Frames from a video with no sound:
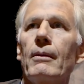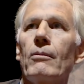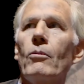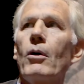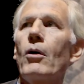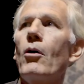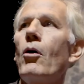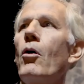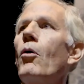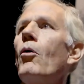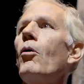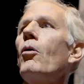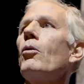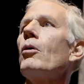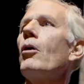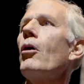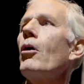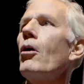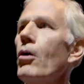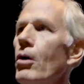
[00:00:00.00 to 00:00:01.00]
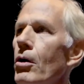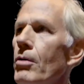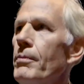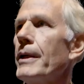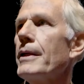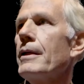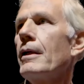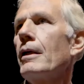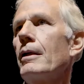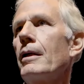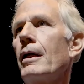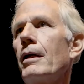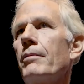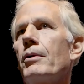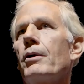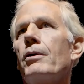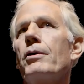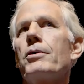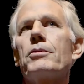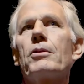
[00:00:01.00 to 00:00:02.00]
where whole urban
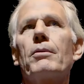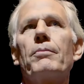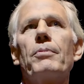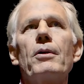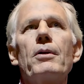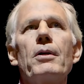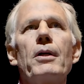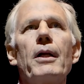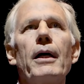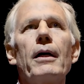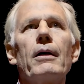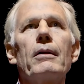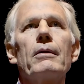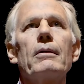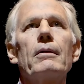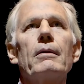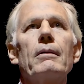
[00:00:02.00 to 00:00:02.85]
neighborhoods are burned down?